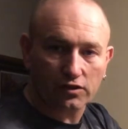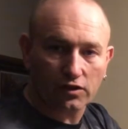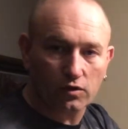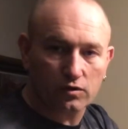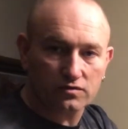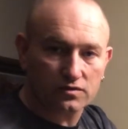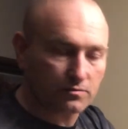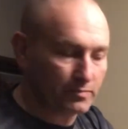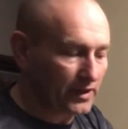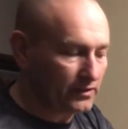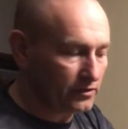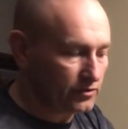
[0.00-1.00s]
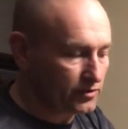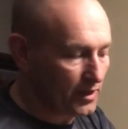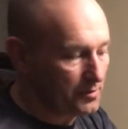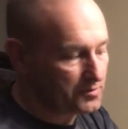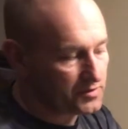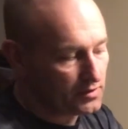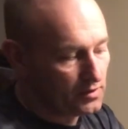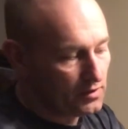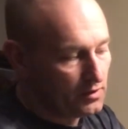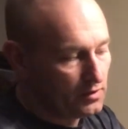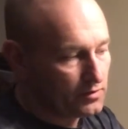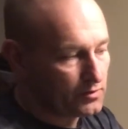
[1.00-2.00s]
holes and bedding your traps.
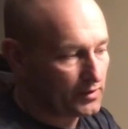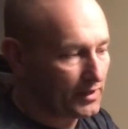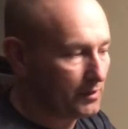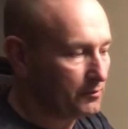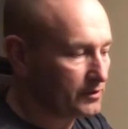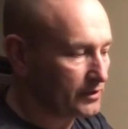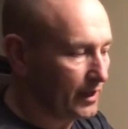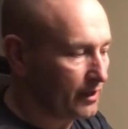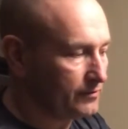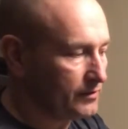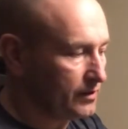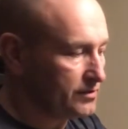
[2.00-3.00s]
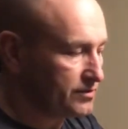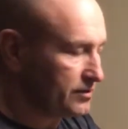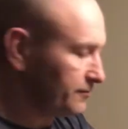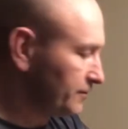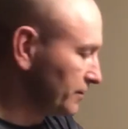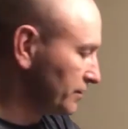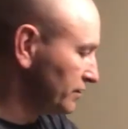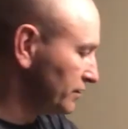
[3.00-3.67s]
It came with a galvanized sifter.